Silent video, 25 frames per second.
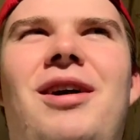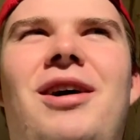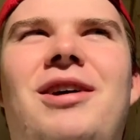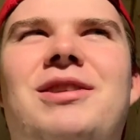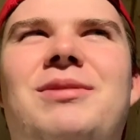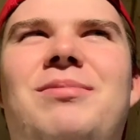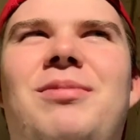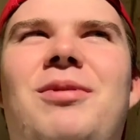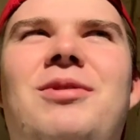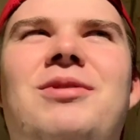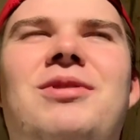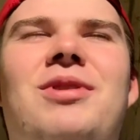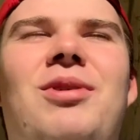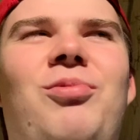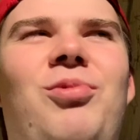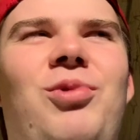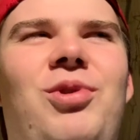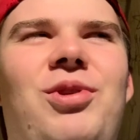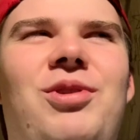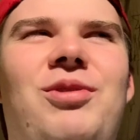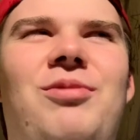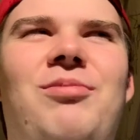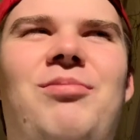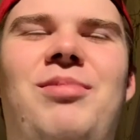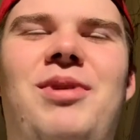I suppose I
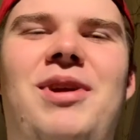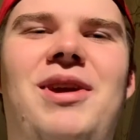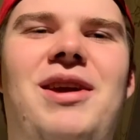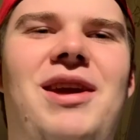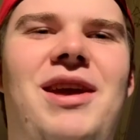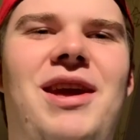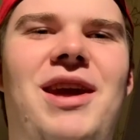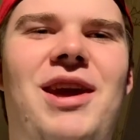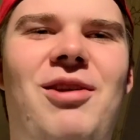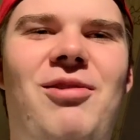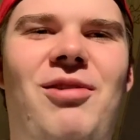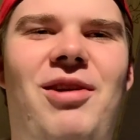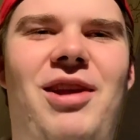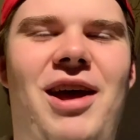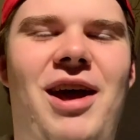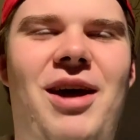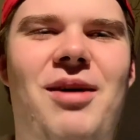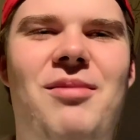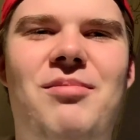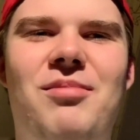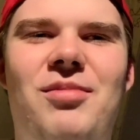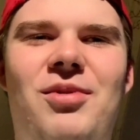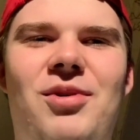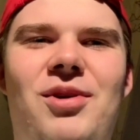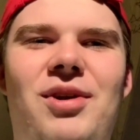wouldn't be here in
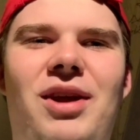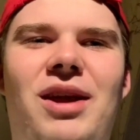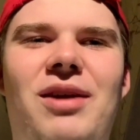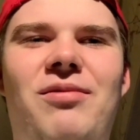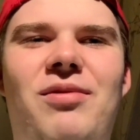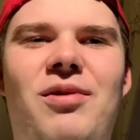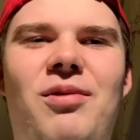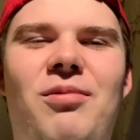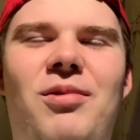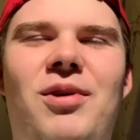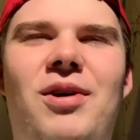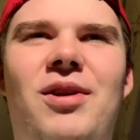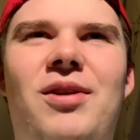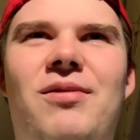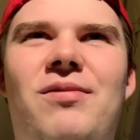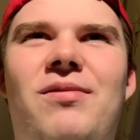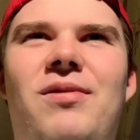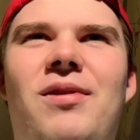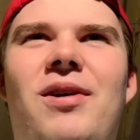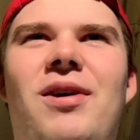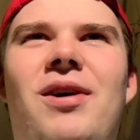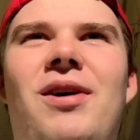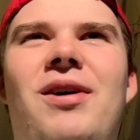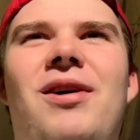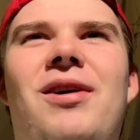Hamburg if it weren't
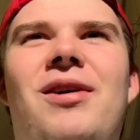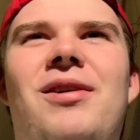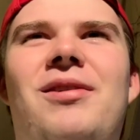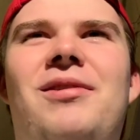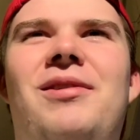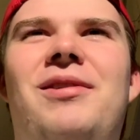for her,